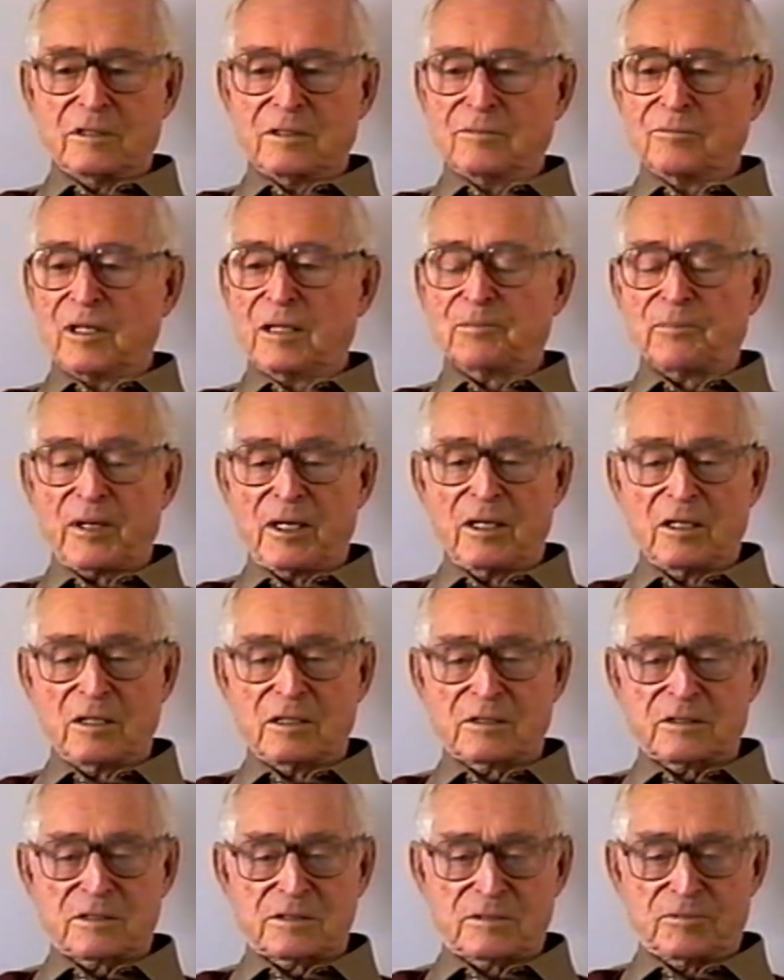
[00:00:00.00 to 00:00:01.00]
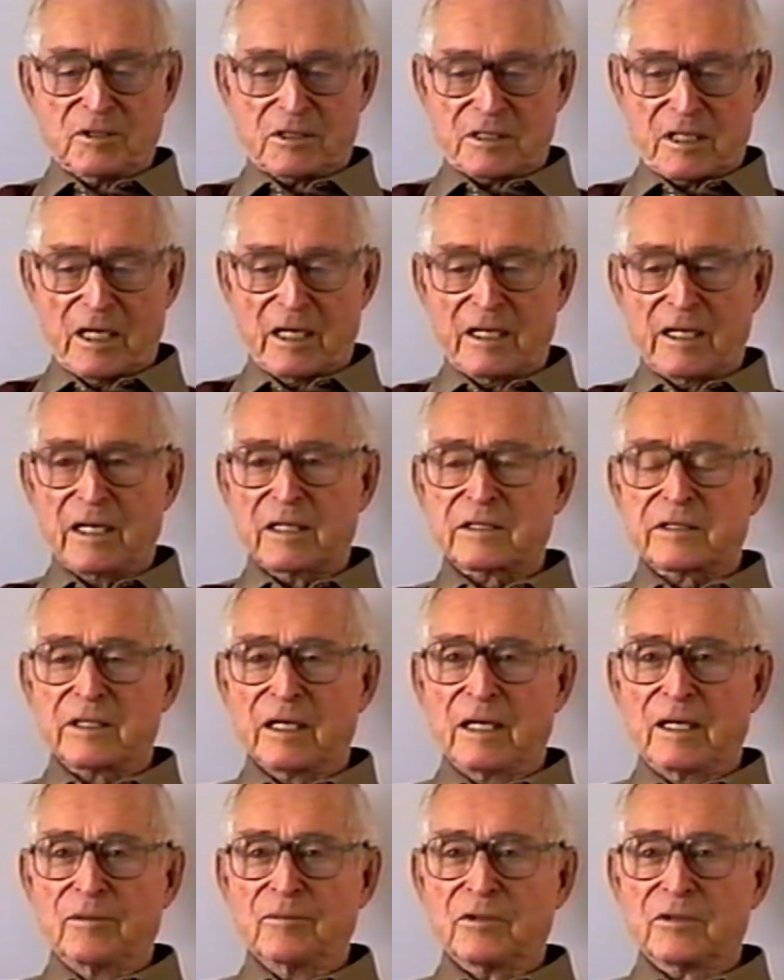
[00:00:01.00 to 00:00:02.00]
My parents, but by that
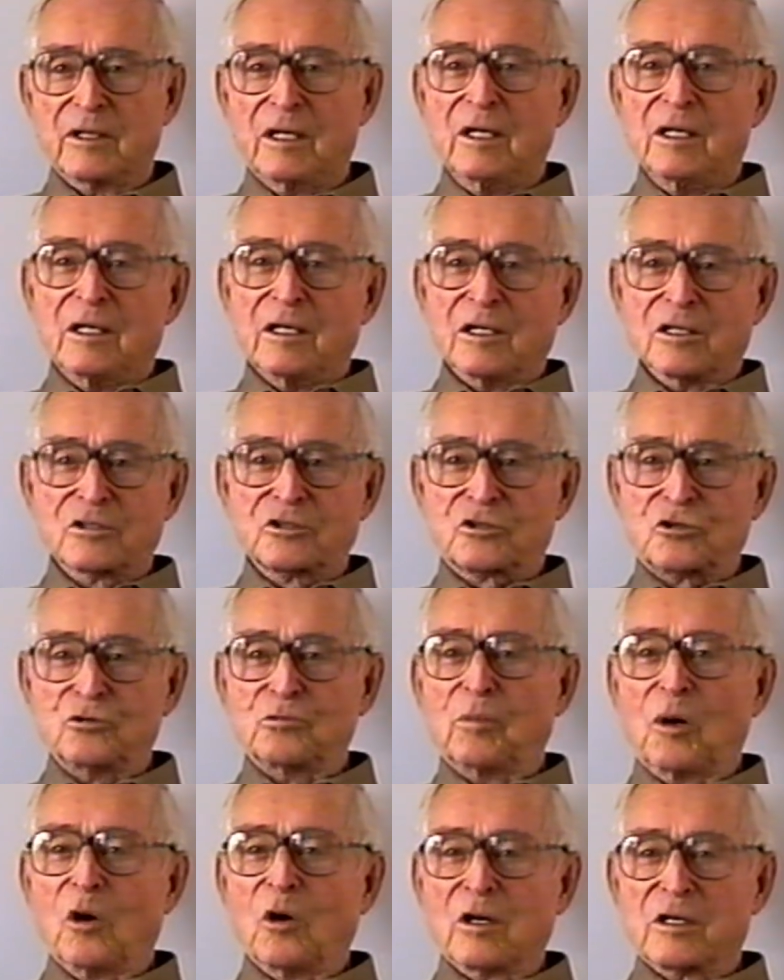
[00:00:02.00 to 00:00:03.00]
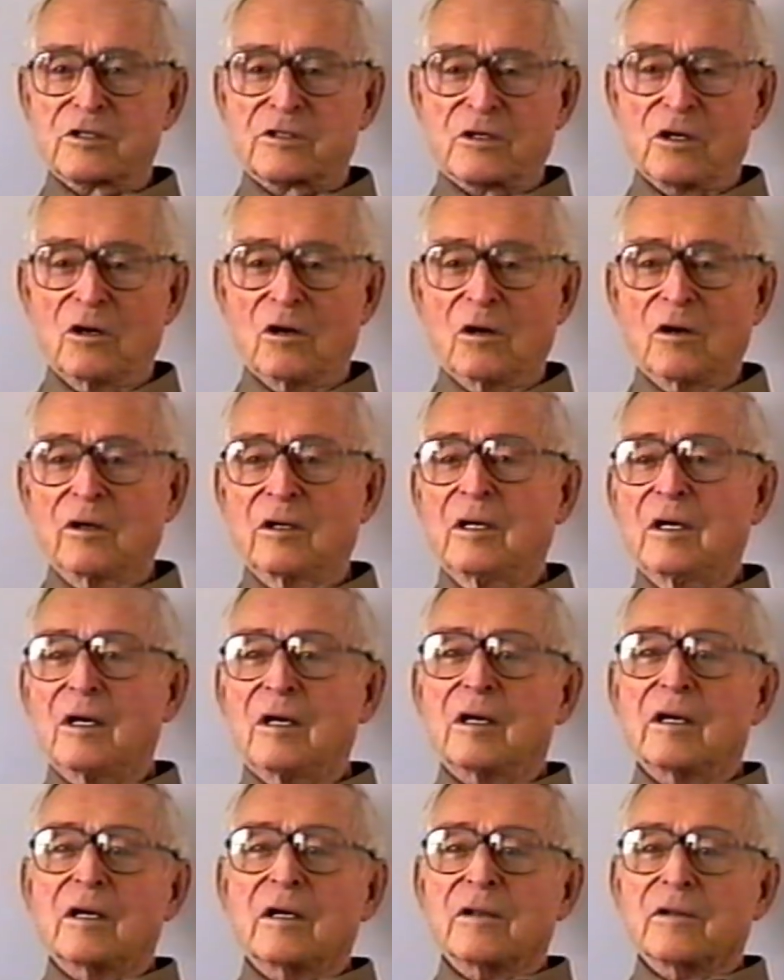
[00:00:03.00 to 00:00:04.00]
time, us 2 boys gone,
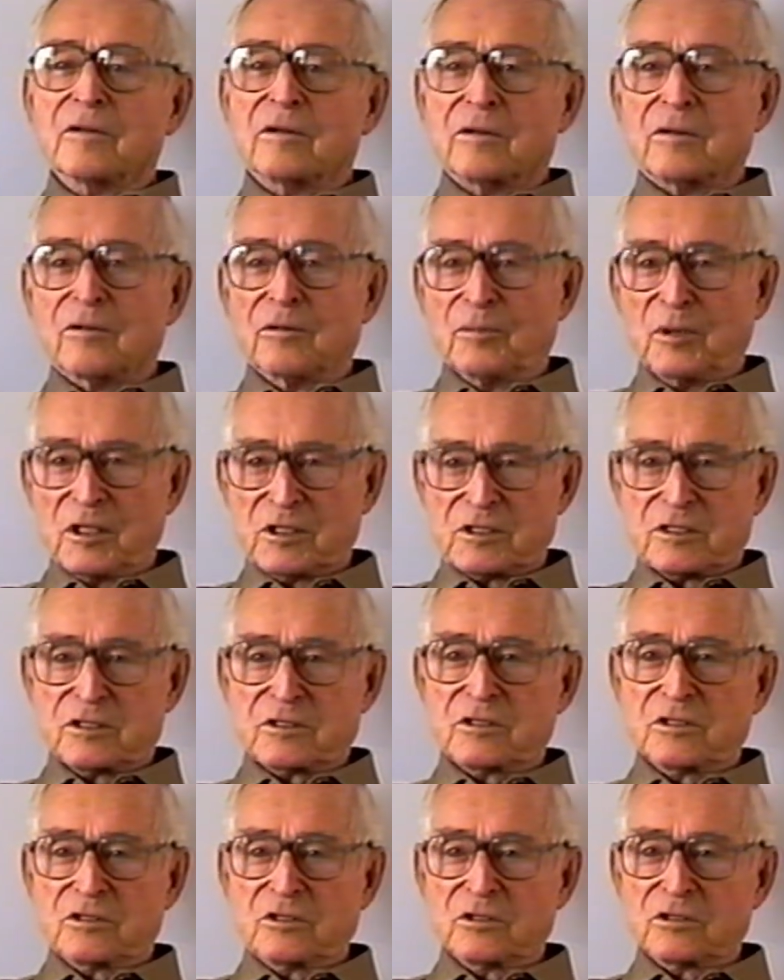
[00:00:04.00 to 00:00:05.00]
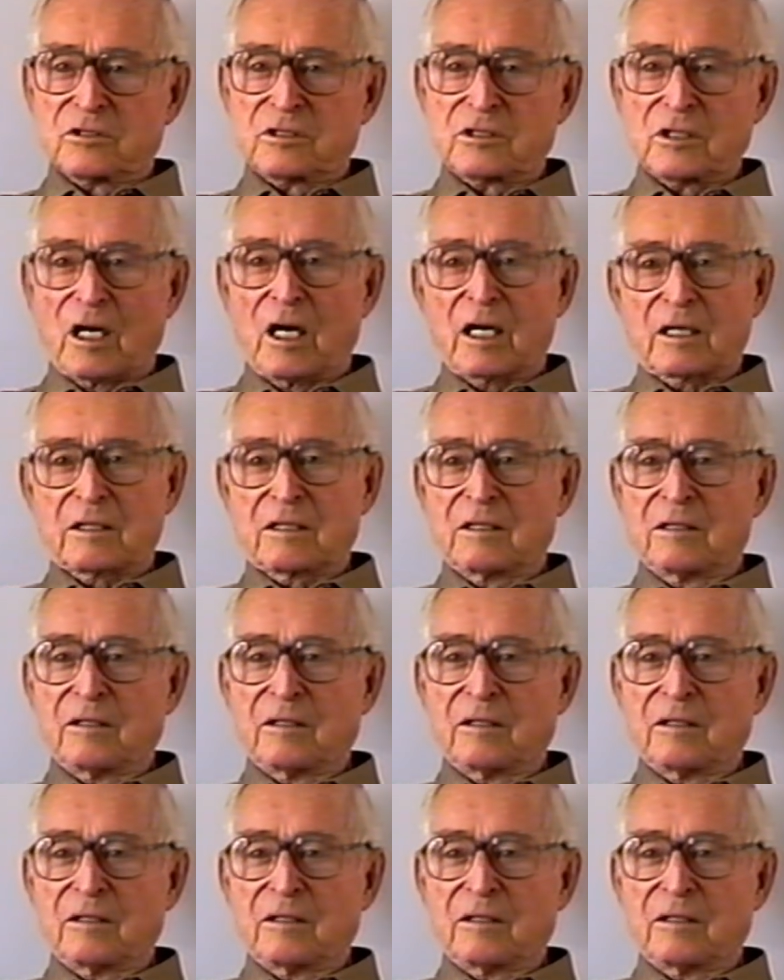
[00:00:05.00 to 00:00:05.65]
the business had just shot.